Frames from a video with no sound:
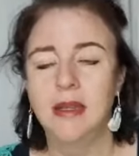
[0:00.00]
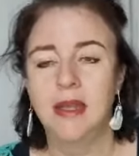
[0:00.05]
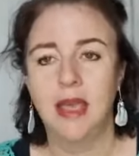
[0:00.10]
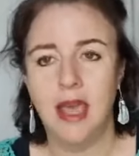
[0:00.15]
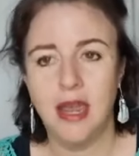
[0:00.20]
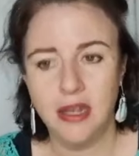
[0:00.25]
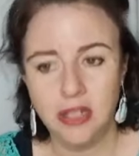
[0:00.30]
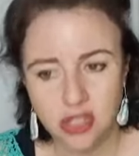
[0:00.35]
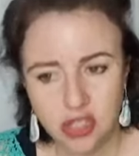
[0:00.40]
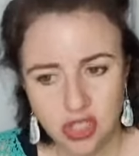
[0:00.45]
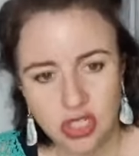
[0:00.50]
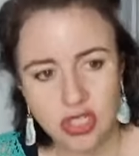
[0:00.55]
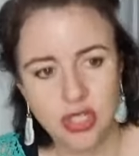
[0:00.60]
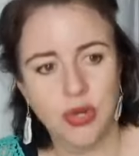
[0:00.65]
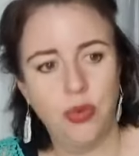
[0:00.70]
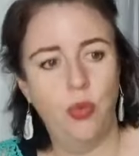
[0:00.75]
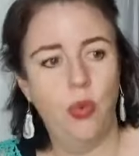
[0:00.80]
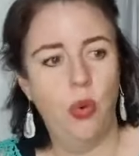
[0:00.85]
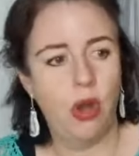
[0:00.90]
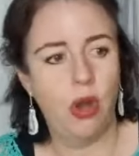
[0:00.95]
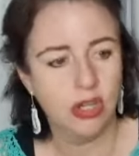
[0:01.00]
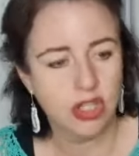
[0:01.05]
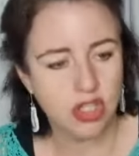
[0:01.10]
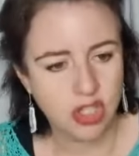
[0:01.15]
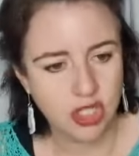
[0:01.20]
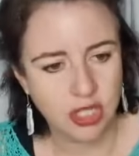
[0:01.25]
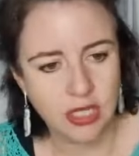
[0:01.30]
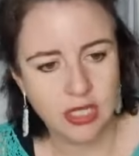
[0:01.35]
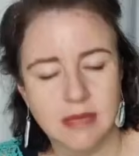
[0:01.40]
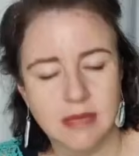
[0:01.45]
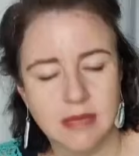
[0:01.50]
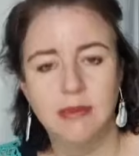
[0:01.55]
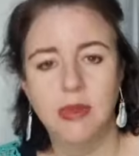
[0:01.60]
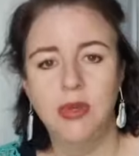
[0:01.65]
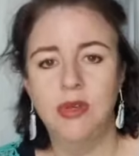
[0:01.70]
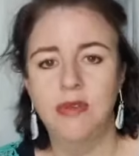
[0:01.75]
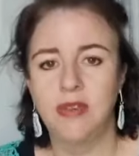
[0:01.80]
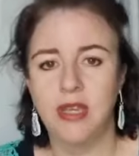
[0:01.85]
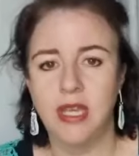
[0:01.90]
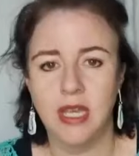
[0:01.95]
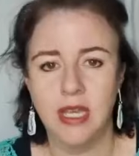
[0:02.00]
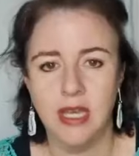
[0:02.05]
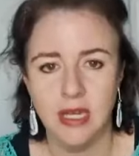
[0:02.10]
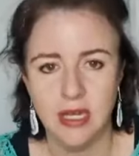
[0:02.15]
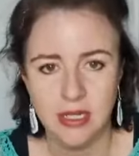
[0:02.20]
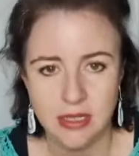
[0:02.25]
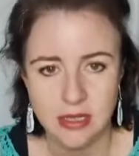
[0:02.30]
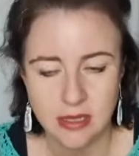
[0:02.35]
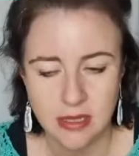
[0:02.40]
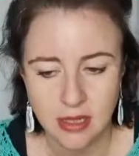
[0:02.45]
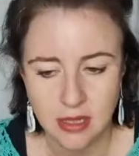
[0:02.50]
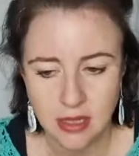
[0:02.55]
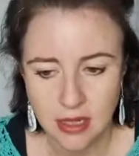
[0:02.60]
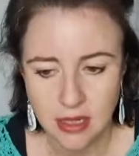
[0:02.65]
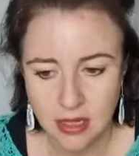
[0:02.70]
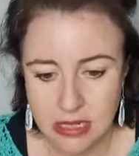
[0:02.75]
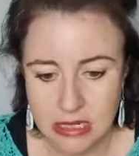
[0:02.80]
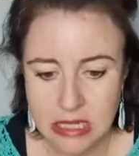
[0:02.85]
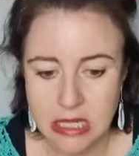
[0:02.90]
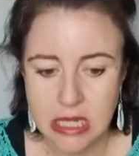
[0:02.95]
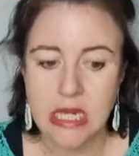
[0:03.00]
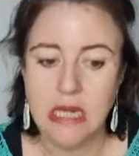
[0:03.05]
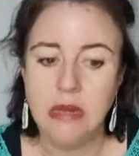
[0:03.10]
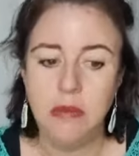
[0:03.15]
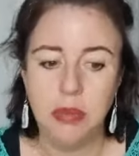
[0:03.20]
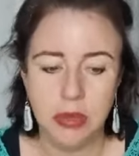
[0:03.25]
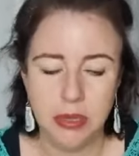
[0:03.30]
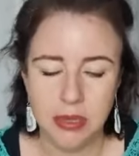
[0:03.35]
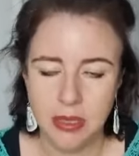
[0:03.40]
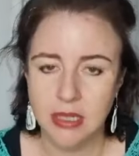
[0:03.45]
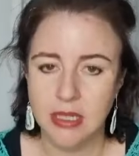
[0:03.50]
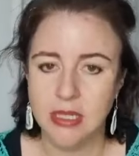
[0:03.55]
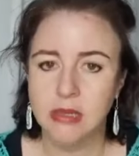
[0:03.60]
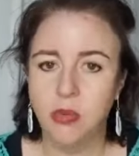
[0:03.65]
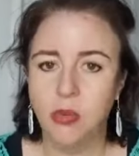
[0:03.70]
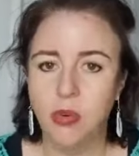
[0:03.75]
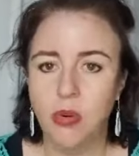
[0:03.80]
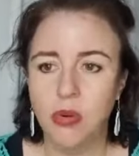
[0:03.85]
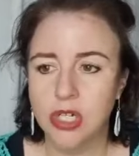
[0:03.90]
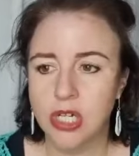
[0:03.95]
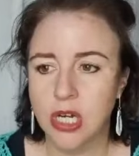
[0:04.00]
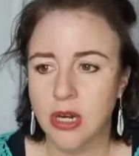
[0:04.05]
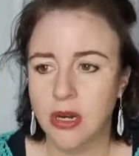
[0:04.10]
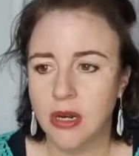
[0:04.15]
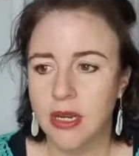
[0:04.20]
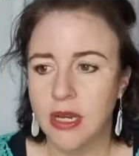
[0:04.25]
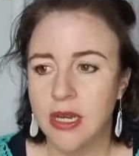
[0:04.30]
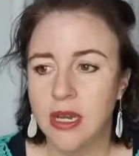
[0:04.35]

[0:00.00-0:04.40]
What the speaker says: and it's just a wash, and moving, and it's deep, this water.